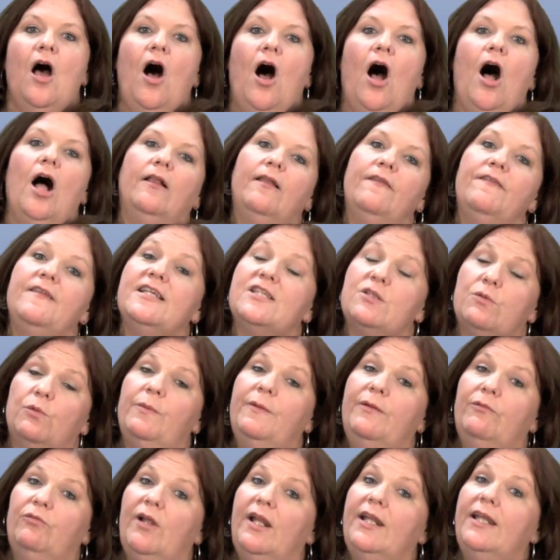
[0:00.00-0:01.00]
All of these will
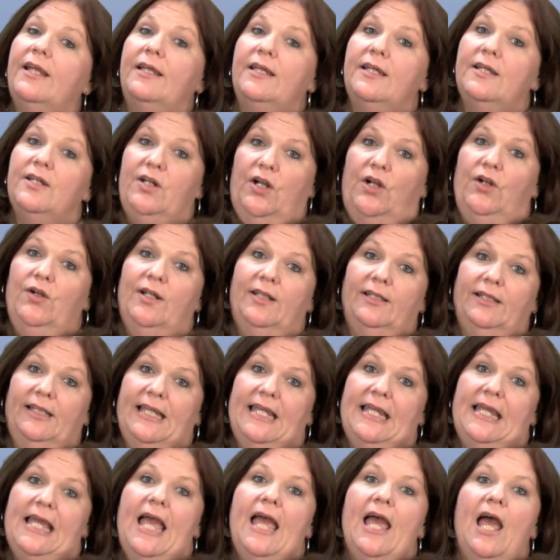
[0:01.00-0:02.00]
be running
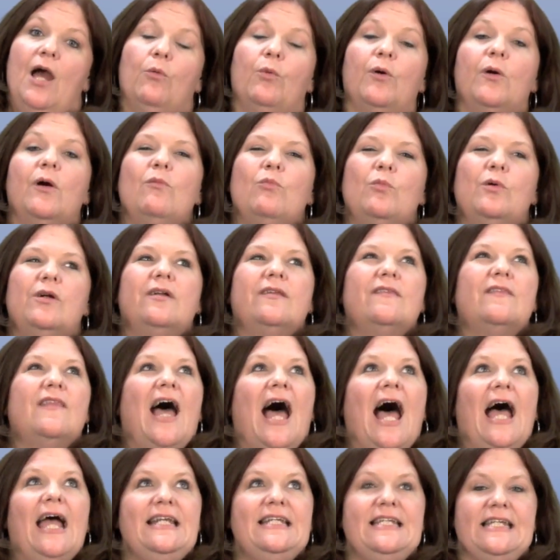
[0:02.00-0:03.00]
concurrently, and
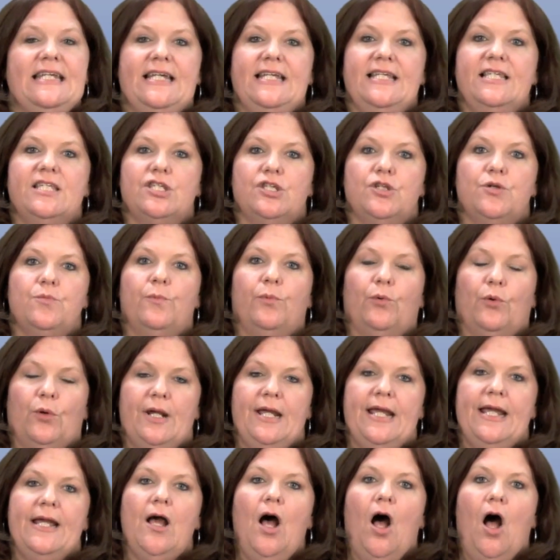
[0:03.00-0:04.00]
the idea is to
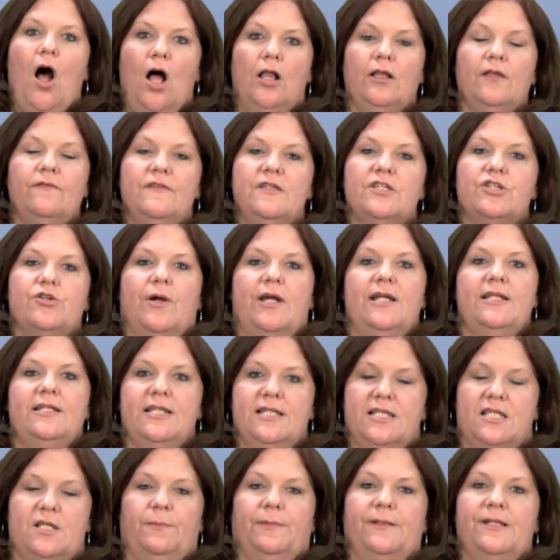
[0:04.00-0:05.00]
bring all of these great
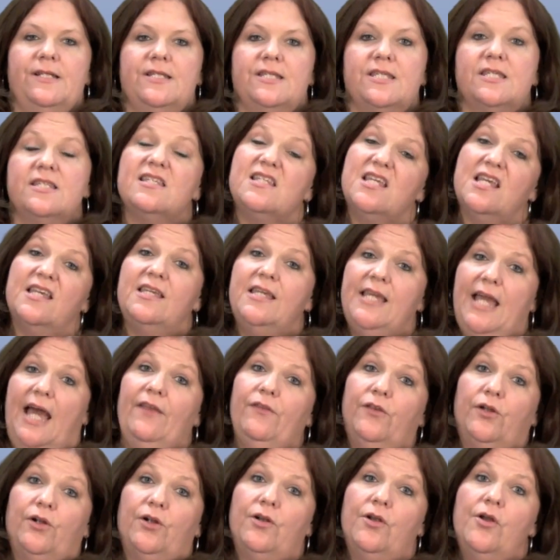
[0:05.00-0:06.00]
disciplines
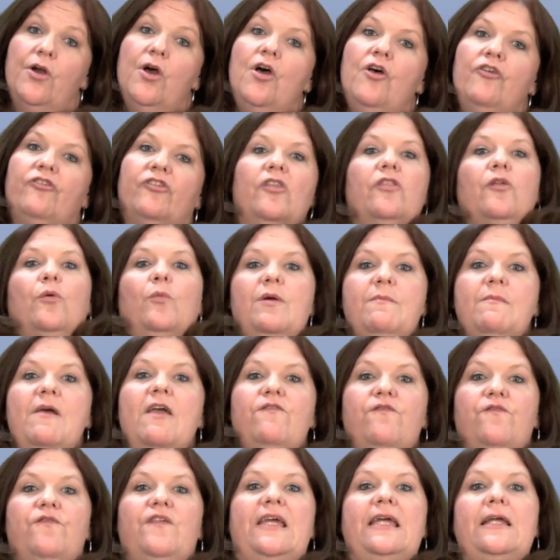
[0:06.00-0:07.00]
together so that we
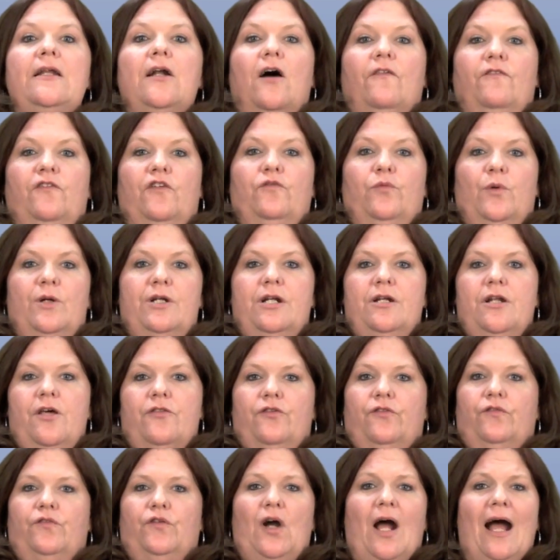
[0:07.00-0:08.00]
may feed off of one
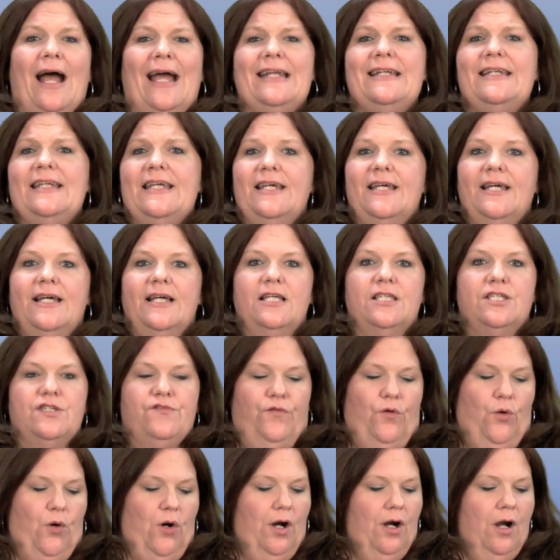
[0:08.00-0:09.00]
another for ideas,
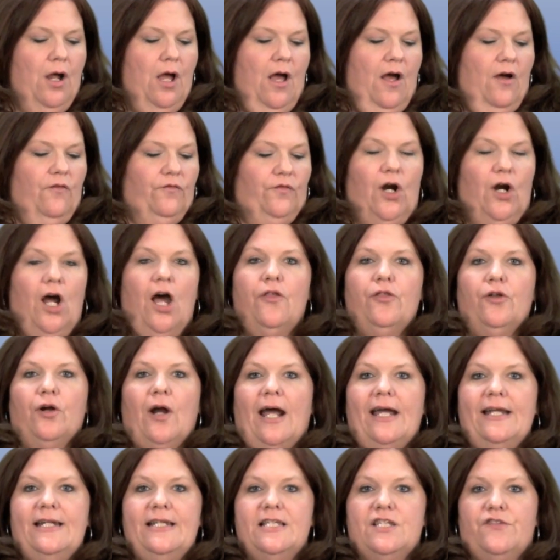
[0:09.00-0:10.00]
for other
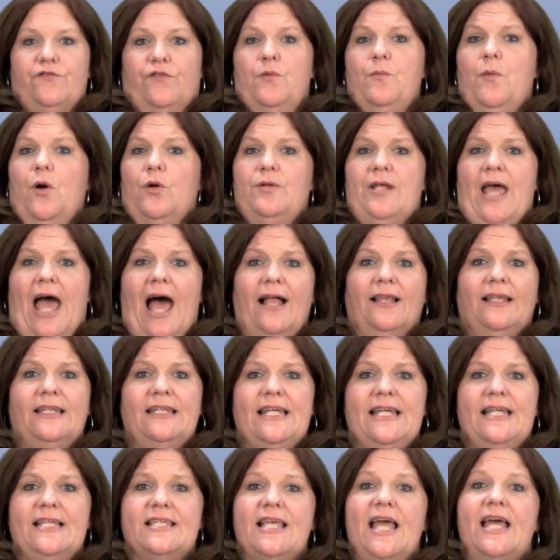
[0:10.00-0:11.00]
ideas, for
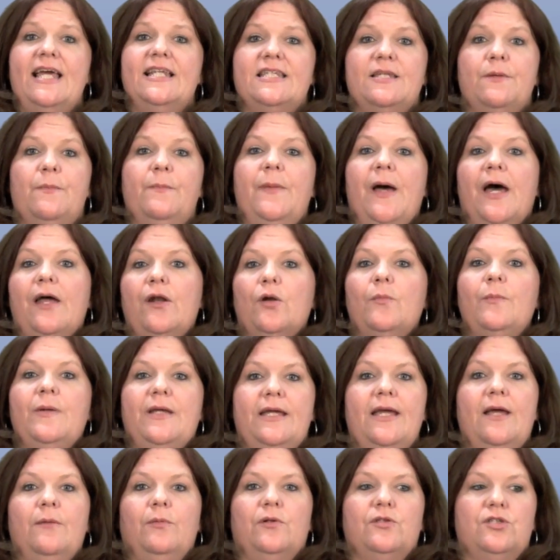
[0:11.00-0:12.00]
modalities, and to better
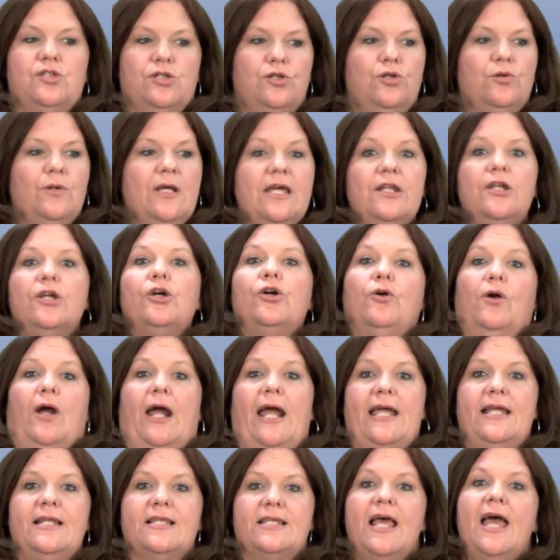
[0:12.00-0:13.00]
be able to
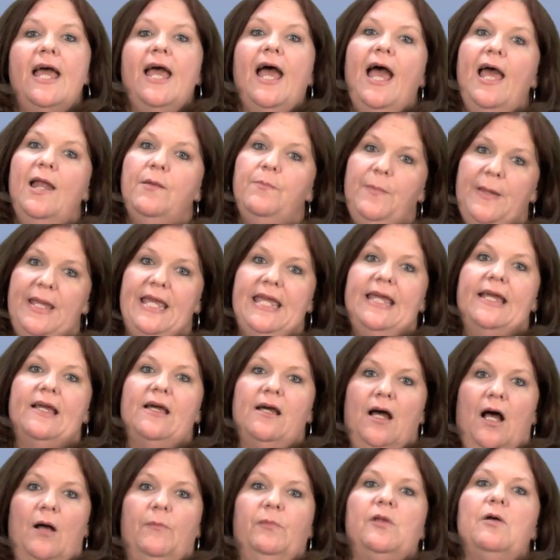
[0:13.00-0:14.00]
integrate and be
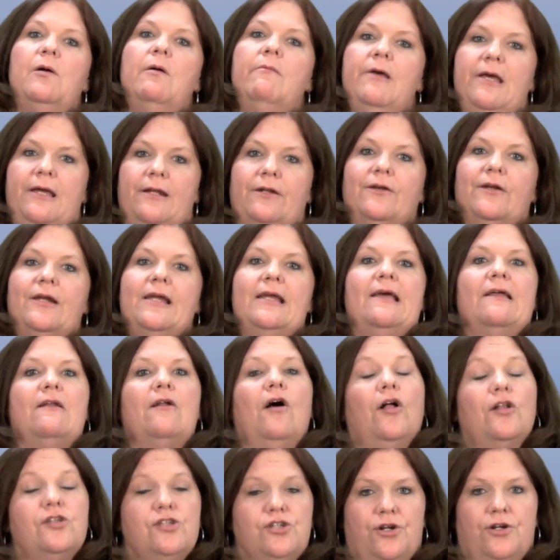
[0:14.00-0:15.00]
complementary and
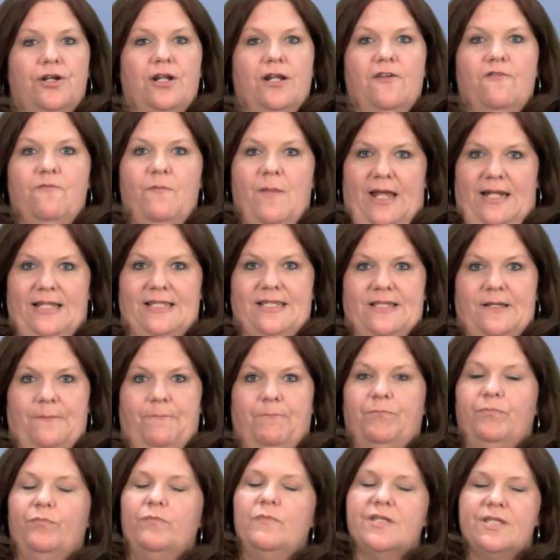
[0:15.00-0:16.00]
alternative medicine.
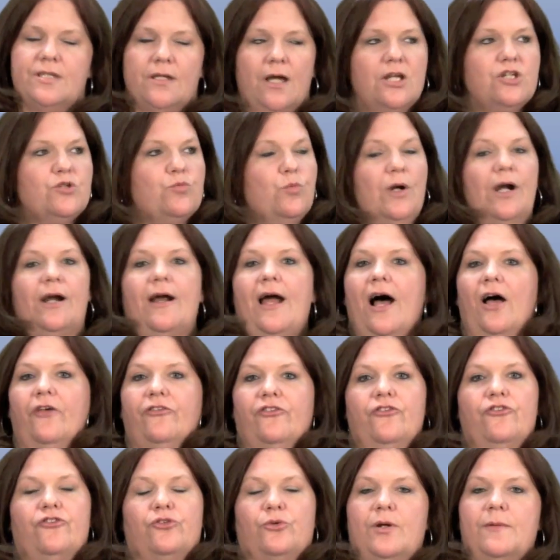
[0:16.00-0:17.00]
Massage
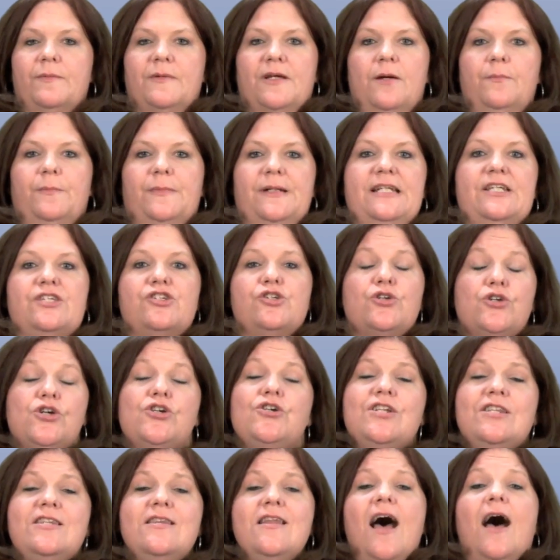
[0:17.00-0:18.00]
Warehouse and Script Companies
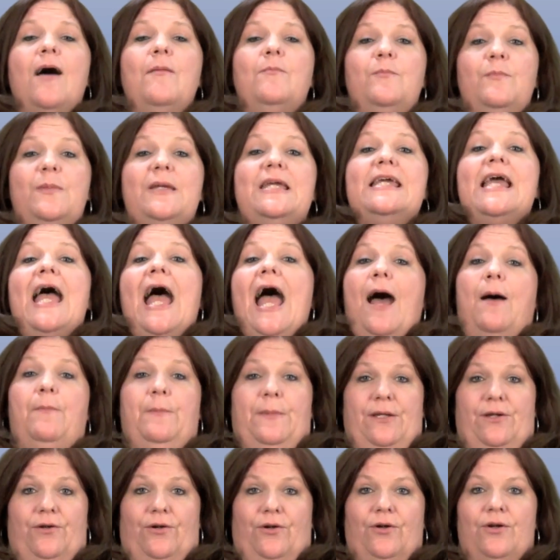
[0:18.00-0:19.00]
could not be
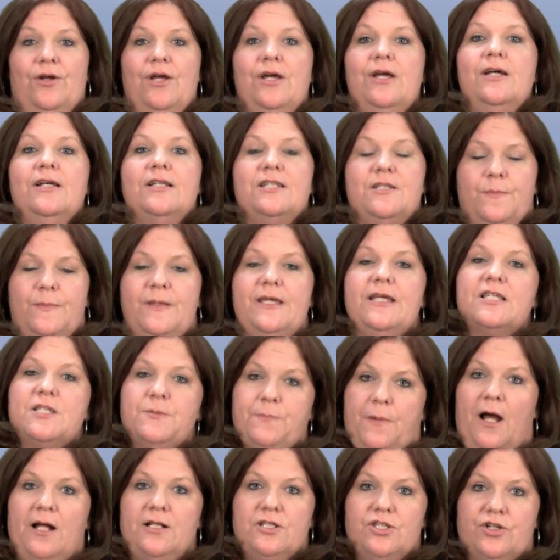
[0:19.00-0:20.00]
happier to be a
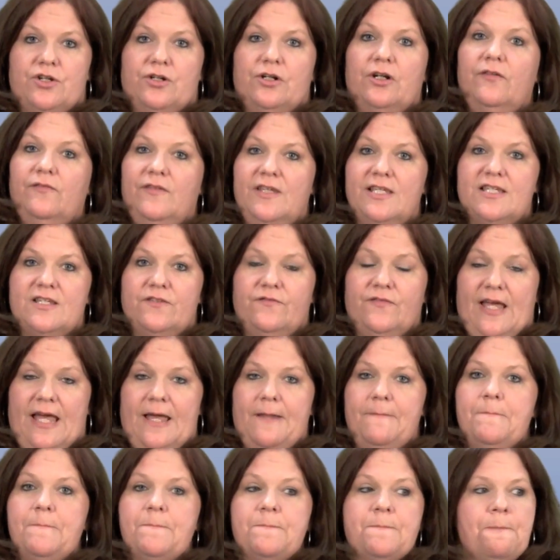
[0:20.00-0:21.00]
sponsor of this
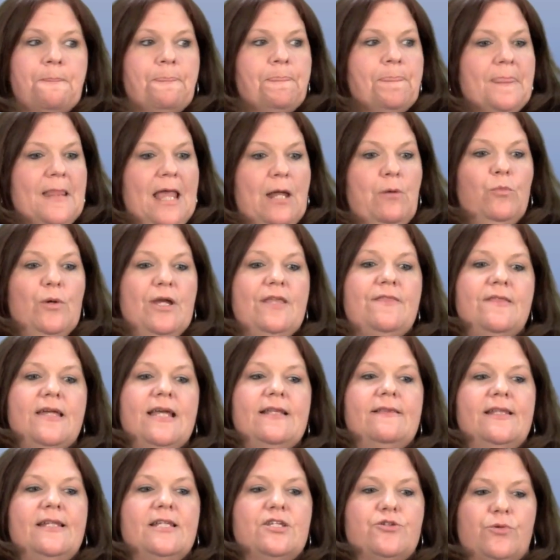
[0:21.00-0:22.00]
event, and we think
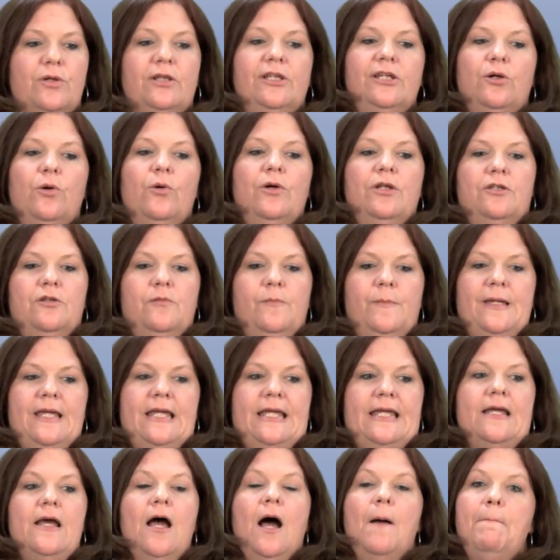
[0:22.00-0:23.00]
that it's really going to
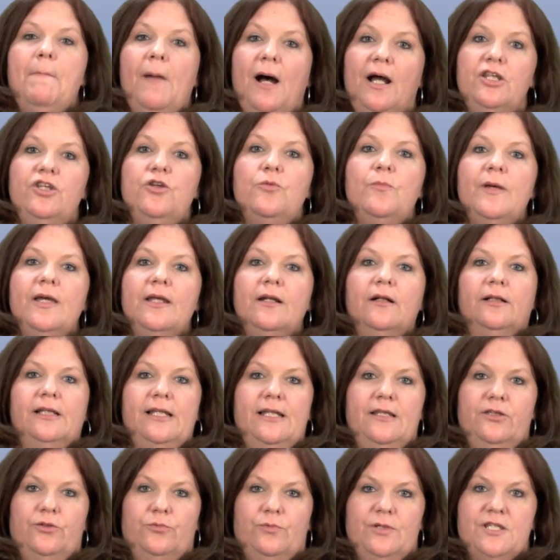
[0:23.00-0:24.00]
be monumental
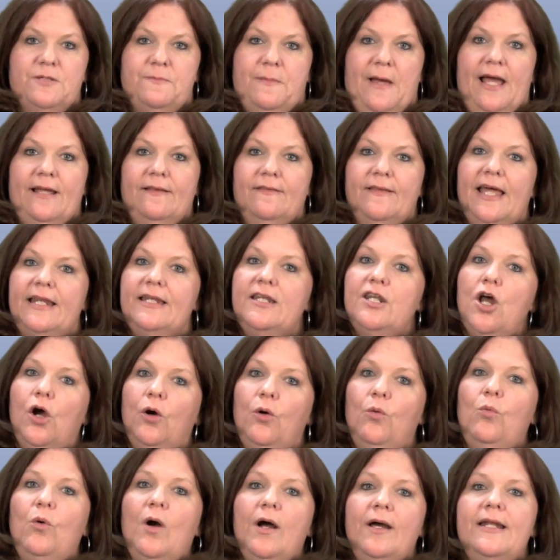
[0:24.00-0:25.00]
in the respect that
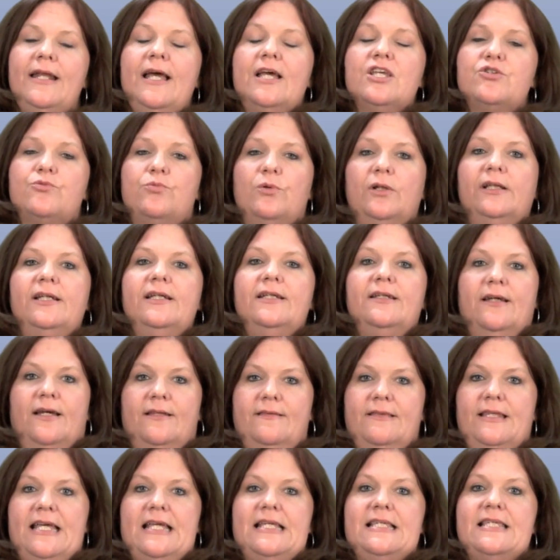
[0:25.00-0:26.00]
no one has really
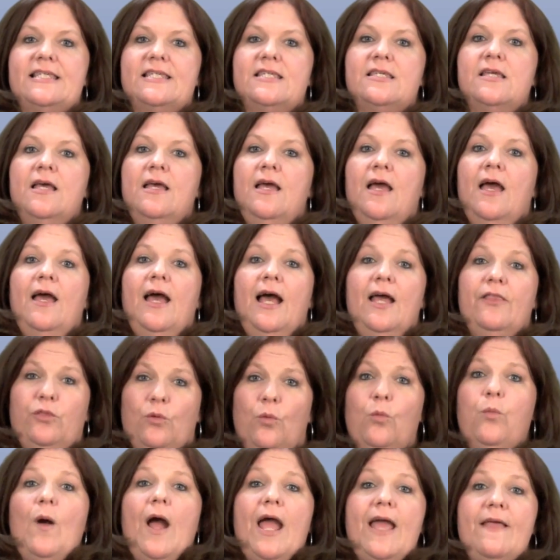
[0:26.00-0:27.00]
done this
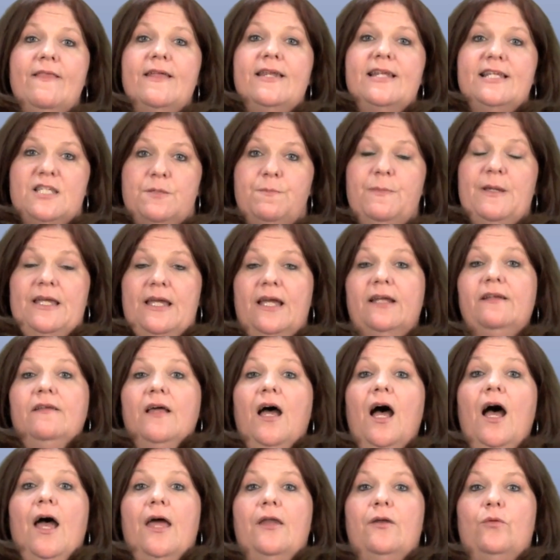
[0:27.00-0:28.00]
the way that it's being
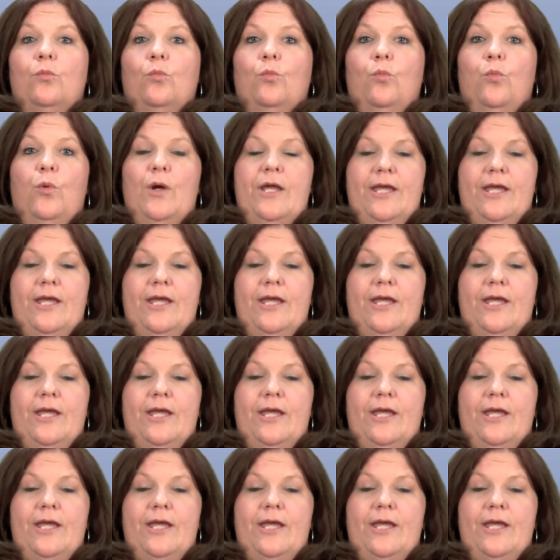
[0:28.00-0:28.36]
done.